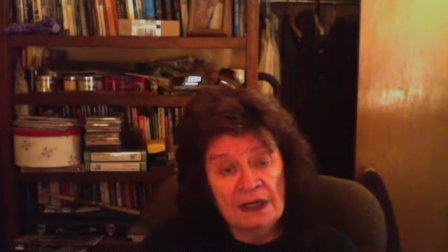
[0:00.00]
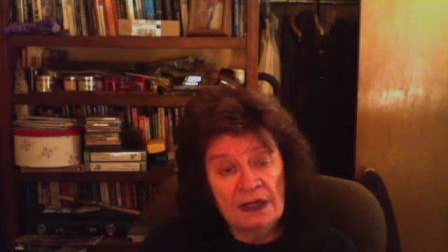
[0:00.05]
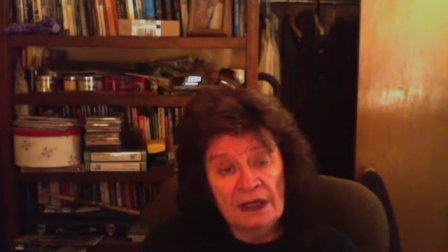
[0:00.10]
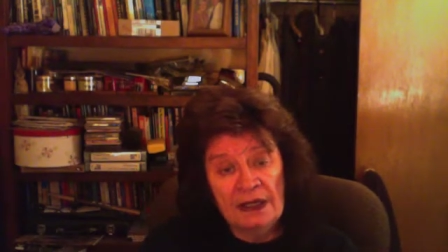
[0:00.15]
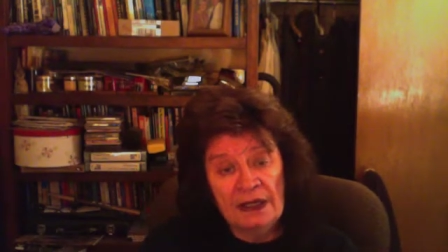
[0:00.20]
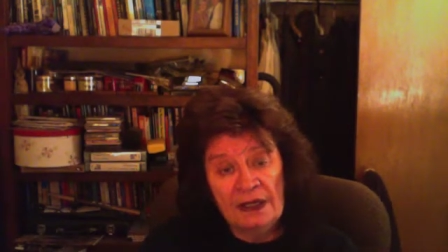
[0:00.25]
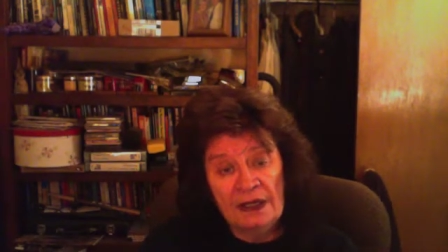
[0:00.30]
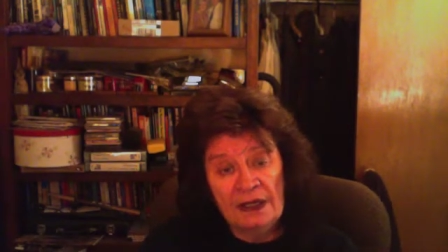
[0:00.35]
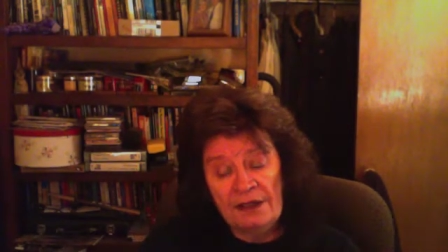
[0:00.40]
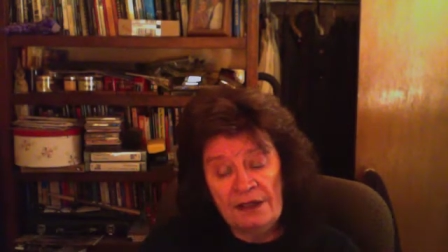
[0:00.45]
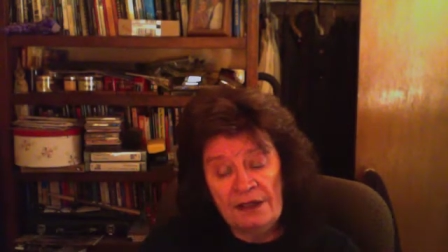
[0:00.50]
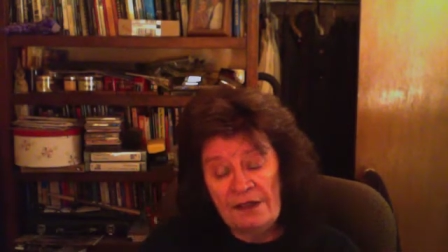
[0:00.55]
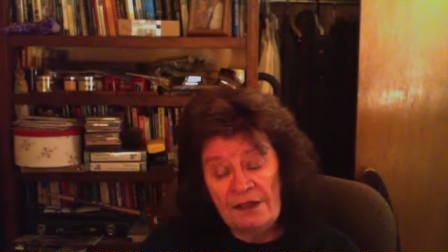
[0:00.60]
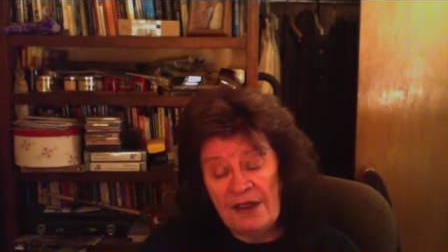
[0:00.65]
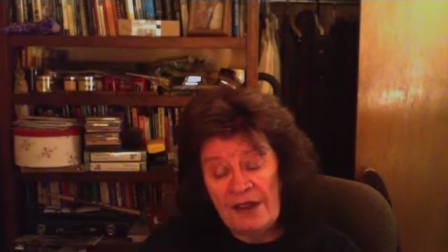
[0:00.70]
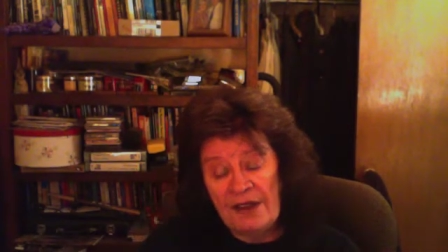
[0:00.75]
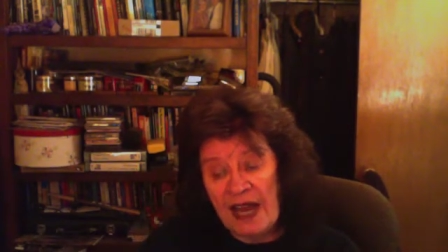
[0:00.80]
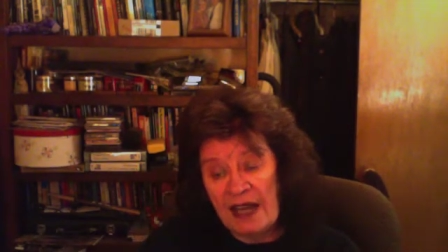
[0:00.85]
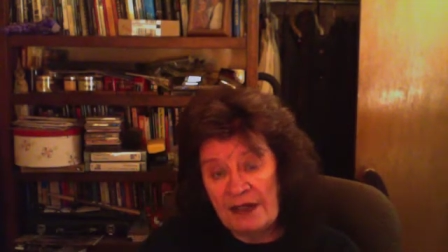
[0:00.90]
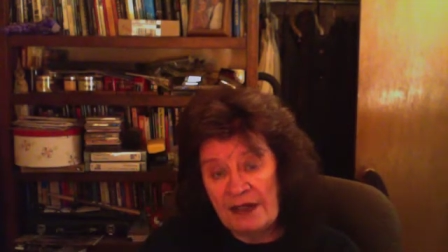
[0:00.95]
In
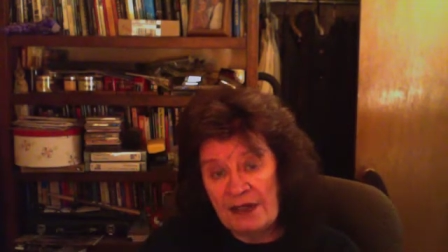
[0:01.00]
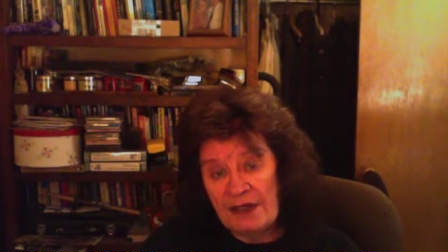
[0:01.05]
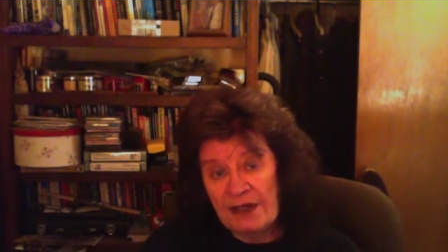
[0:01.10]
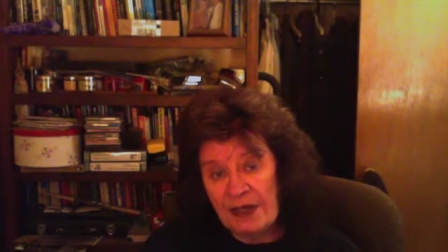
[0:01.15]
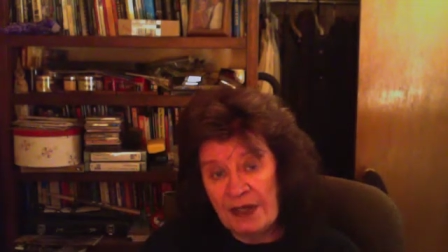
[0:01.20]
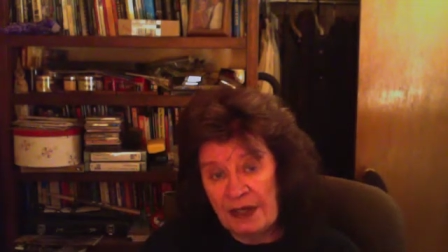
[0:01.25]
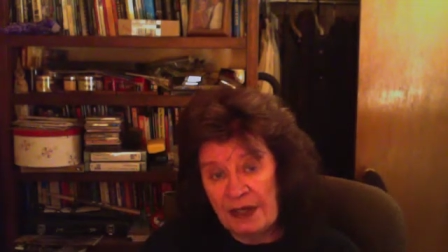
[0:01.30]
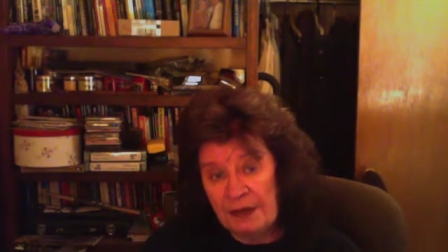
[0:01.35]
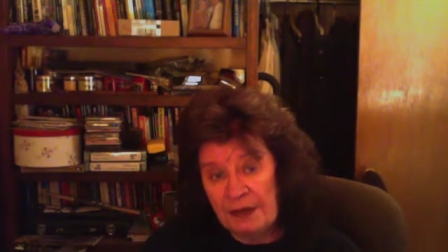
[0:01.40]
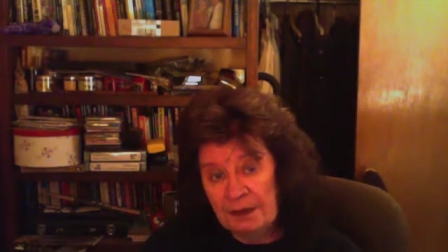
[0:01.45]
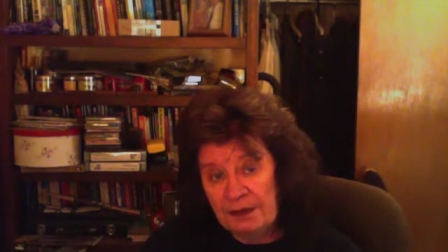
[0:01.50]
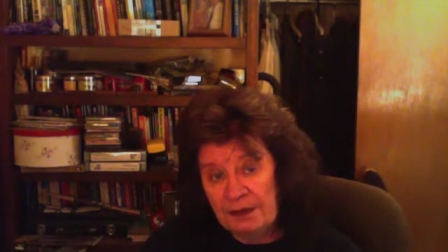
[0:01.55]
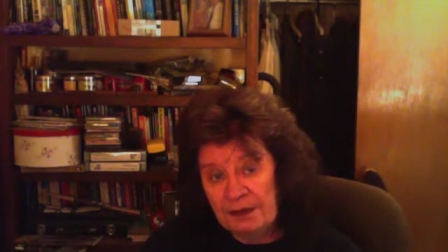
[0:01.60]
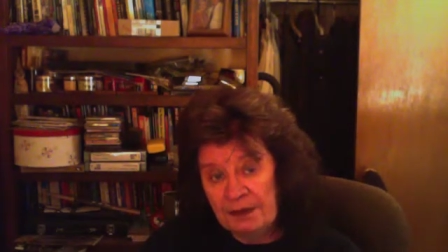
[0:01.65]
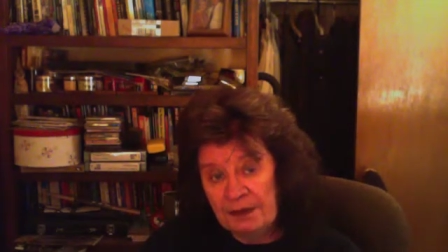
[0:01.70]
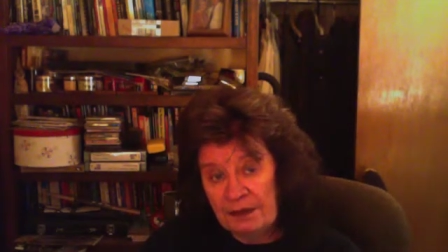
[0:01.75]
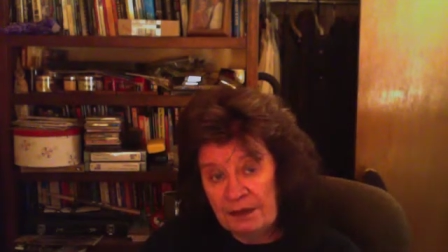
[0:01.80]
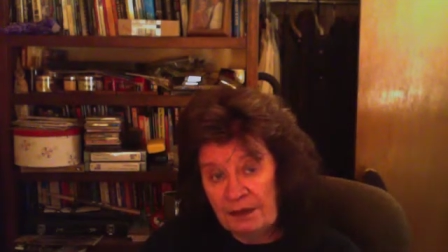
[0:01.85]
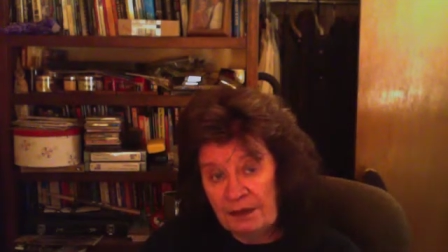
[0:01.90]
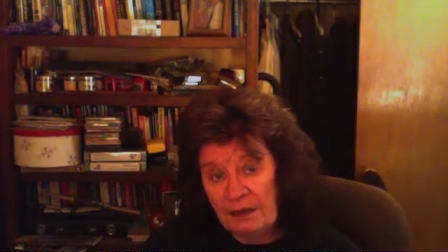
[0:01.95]
fact,
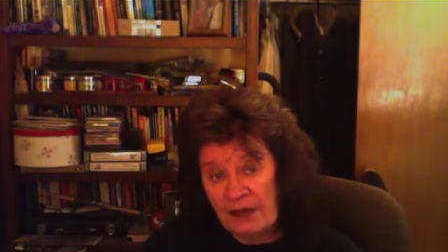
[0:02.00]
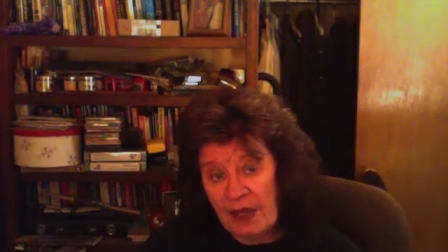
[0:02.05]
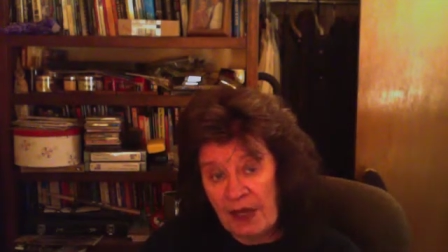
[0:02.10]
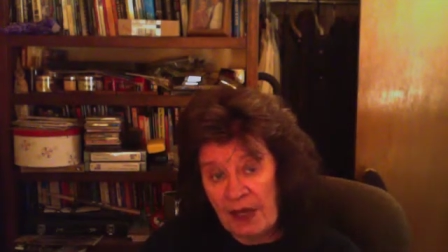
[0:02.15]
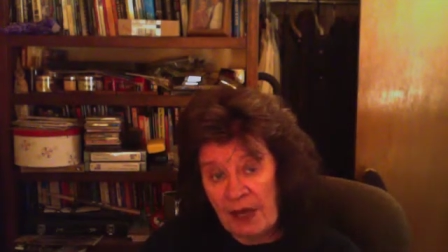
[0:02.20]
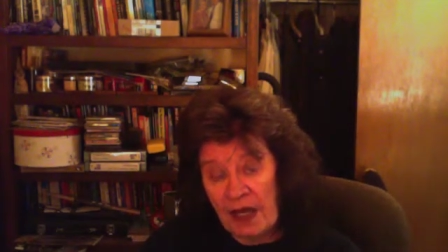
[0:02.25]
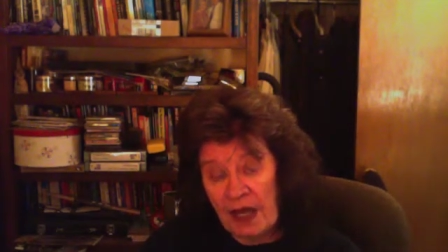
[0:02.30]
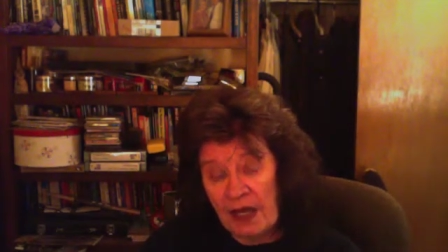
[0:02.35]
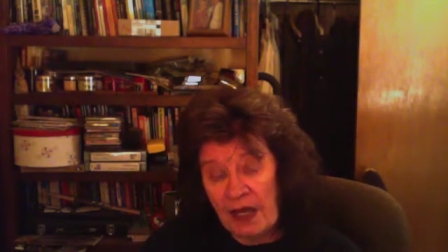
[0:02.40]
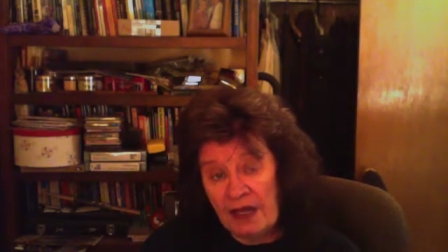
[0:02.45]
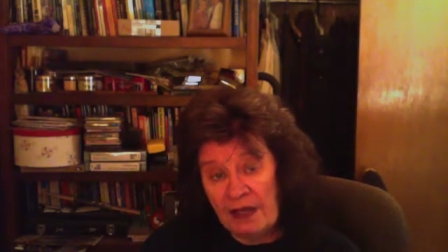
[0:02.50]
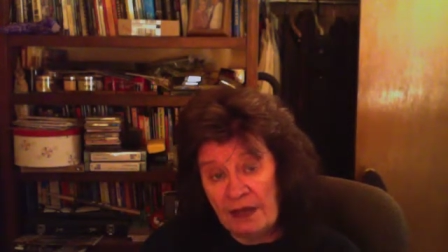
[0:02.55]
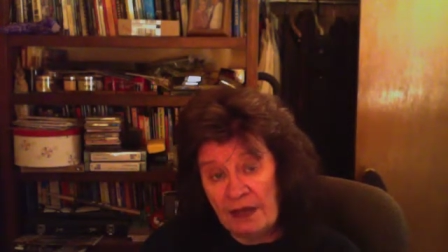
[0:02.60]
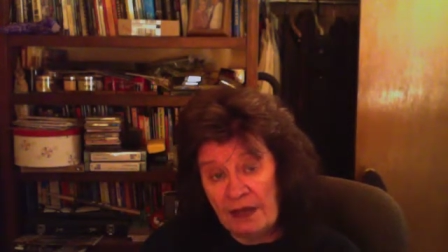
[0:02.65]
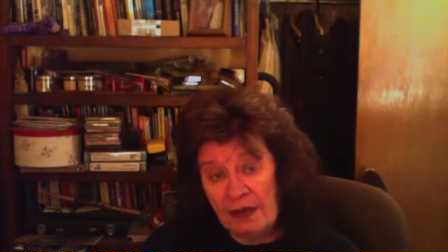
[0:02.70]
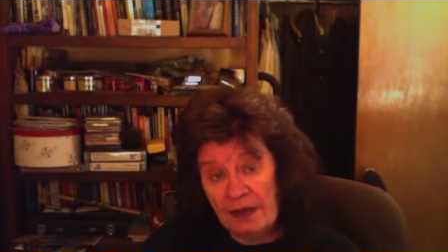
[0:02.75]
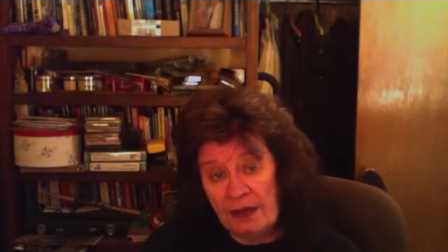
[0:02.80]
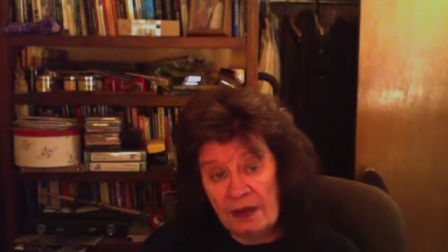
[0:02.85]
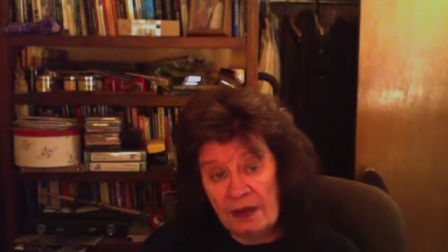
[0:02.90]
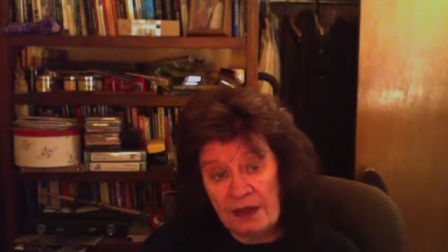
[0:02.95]
my
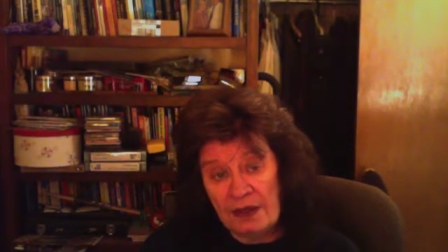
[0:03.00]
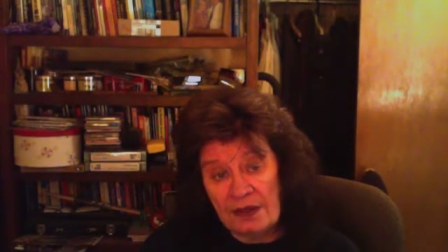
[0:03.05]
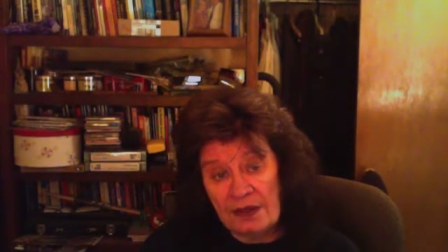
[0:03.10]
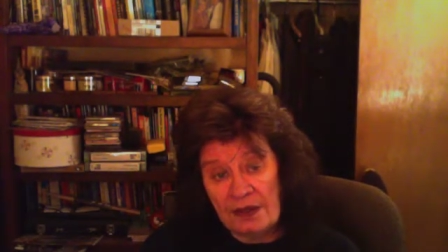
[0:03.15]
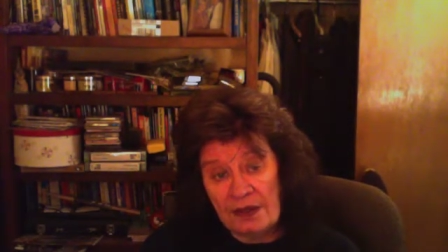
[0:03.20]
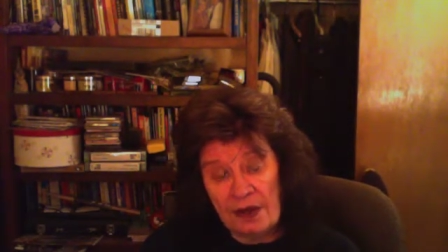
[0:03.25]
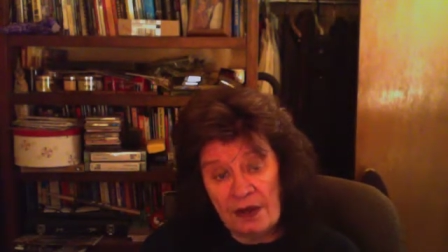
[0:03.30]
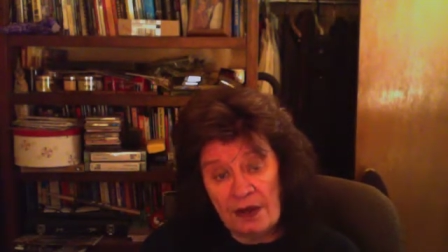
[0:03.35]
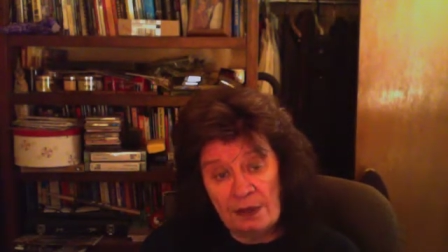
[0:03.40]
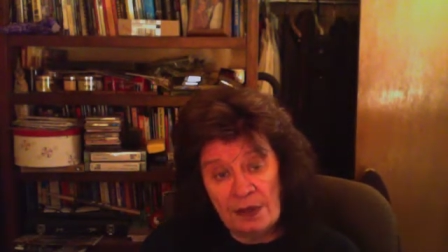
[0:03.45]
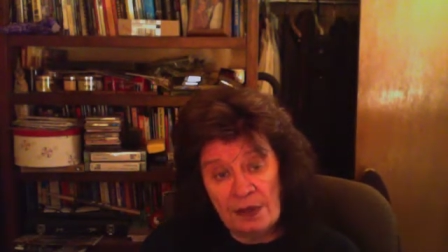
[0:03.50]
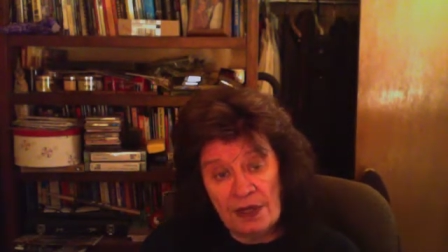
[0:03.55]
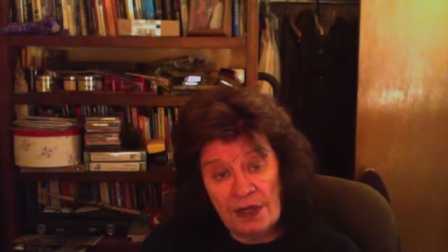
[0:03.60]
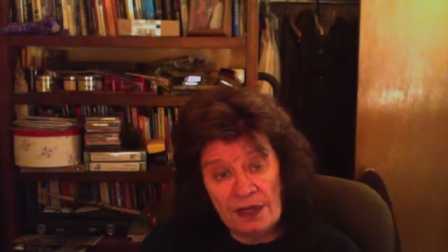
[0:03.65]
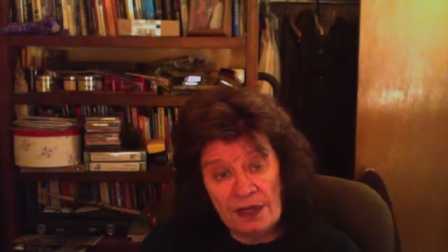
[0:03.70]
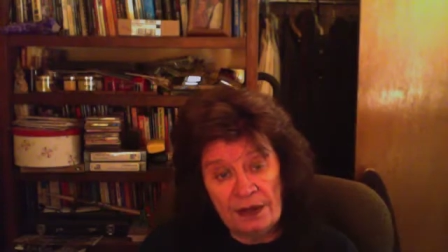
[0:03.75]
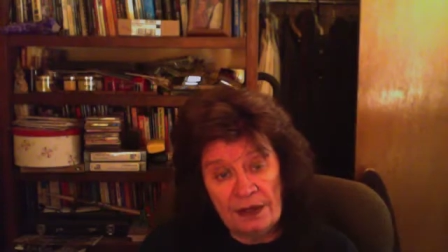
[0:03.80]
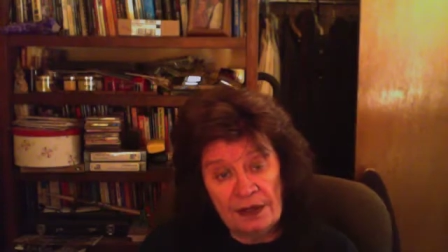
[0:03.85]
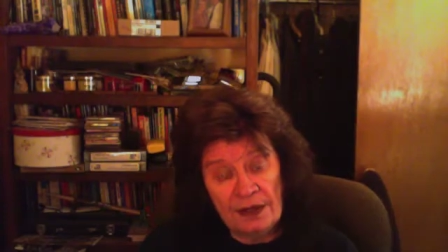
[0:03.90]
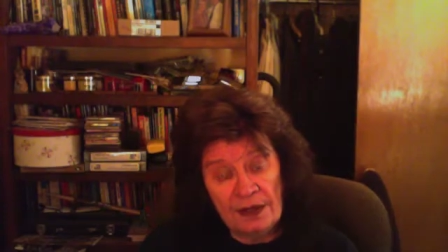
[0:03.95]
current guitar
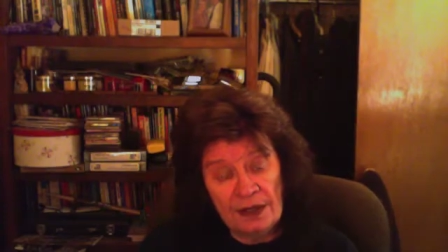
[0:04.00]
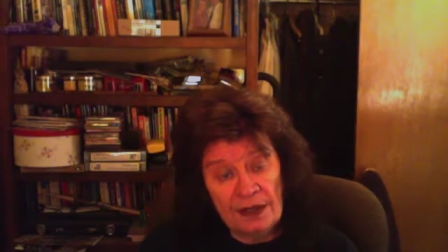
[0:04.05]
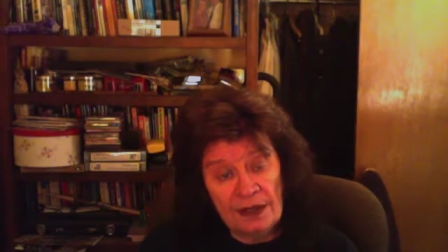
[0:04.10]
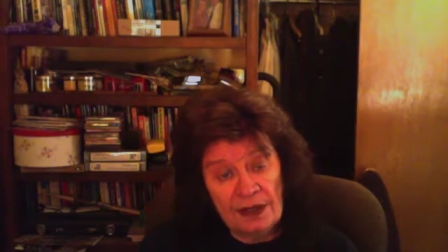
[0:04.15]
player,